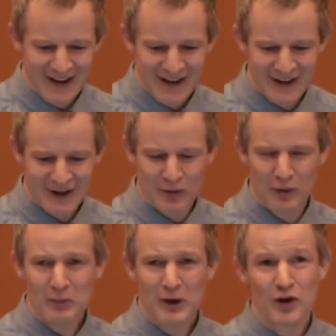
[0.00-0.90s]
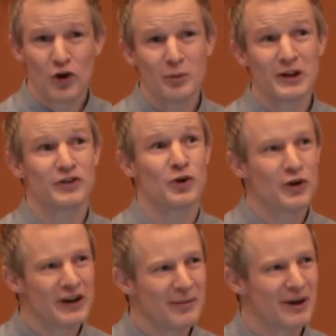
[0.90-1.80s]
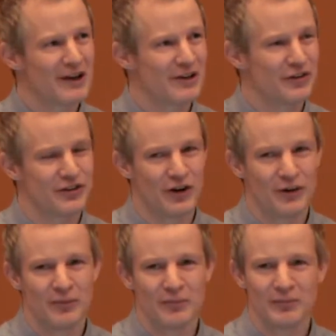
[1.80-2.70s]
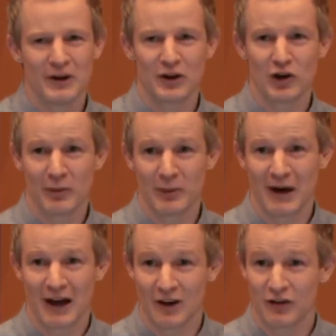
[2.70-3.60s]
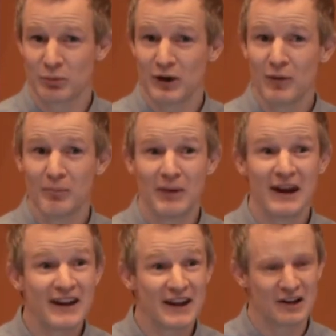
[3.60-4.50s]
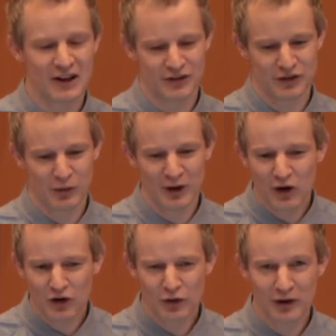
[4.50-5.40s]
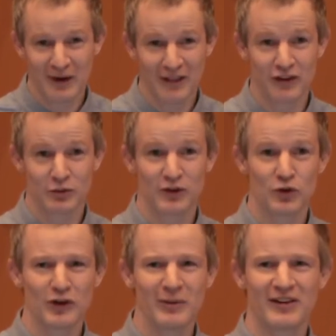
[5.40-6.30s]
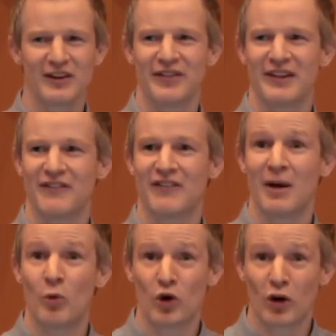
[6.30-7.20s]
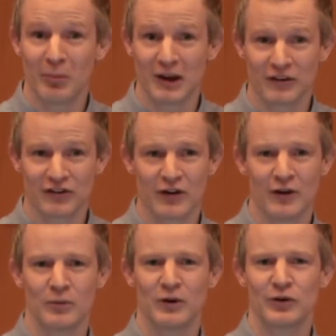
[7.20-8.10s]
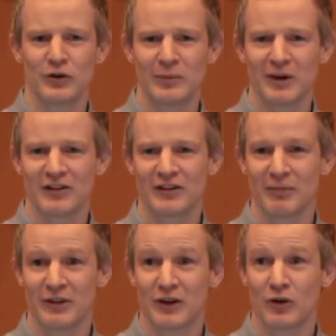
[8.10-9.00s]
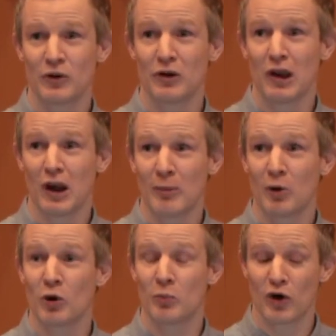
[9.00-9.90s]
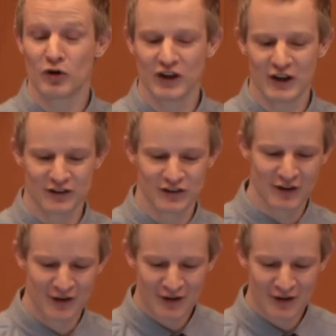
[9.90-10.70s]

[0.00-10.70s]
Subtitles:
Now, when we're normally talking about cholesterol, in common parlance, we're not meaning cholesterol. We're not talking about this. We're talking about something far more complex. We're talking about something called lipoproteins.